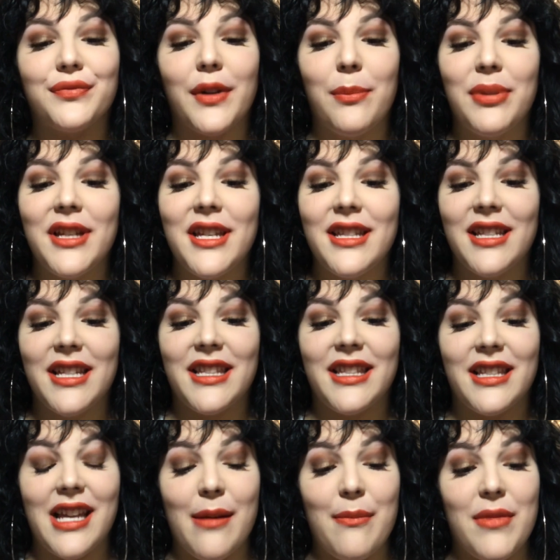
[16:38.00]
please
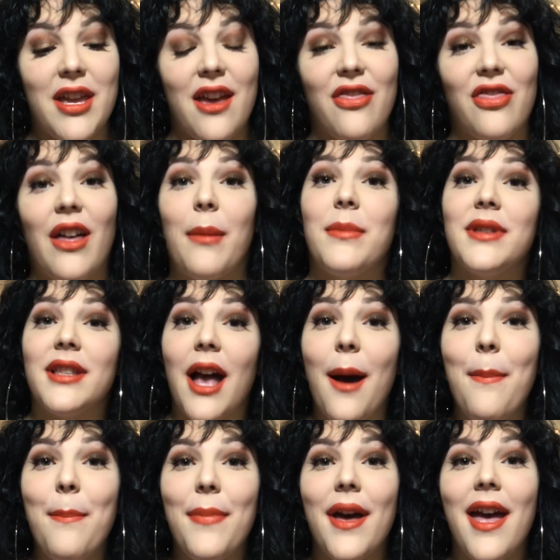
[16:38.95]
just give me a thumbs
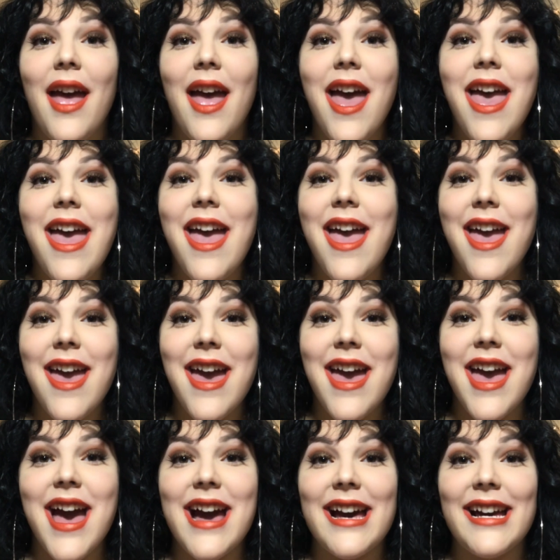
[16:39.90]
up.
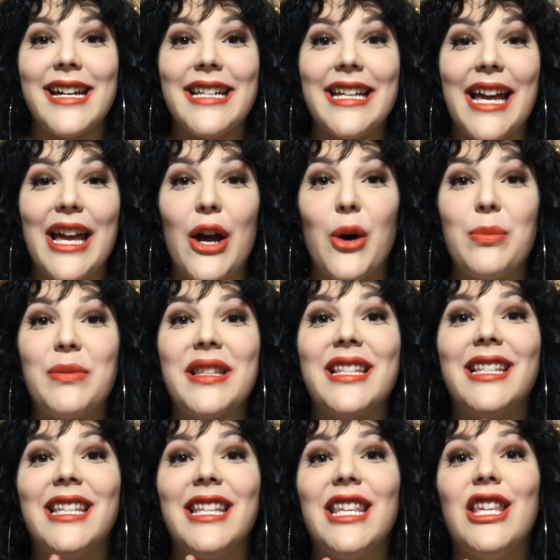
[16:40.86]
And I hope to
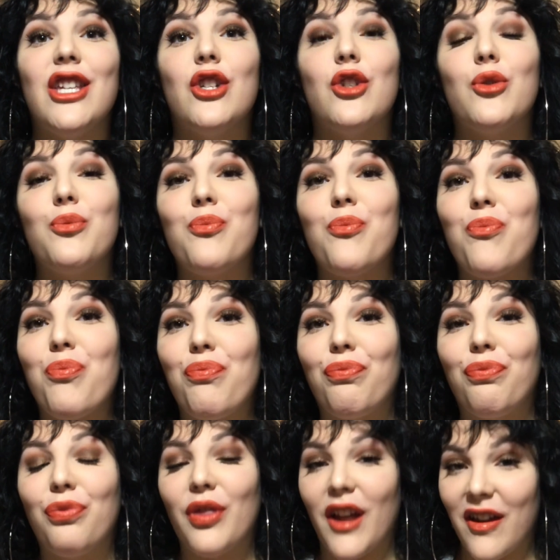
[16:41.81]
see you
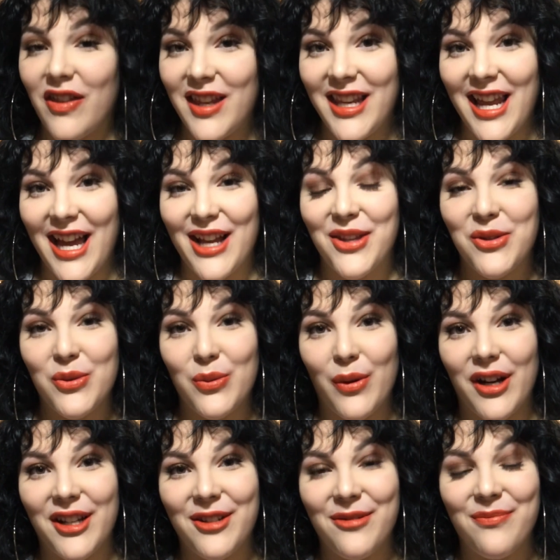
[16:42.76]
on the next
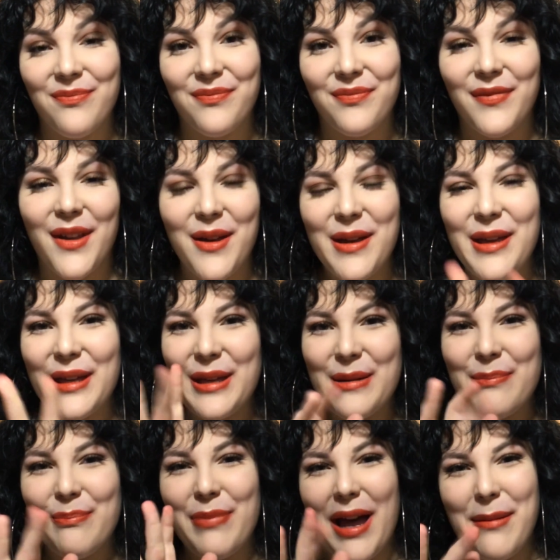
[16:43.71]
one.
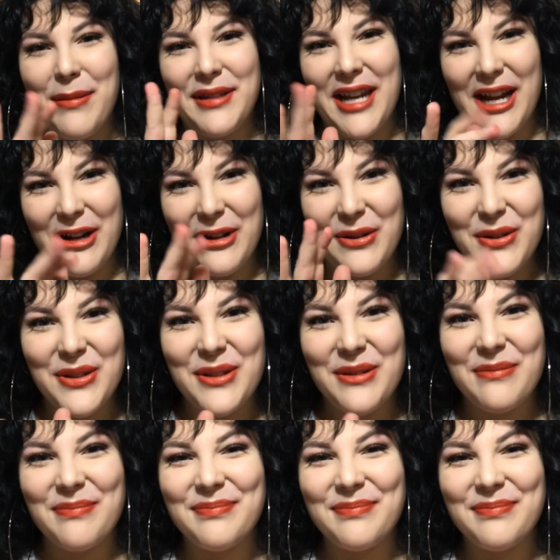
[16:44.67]
Bye, potatoes.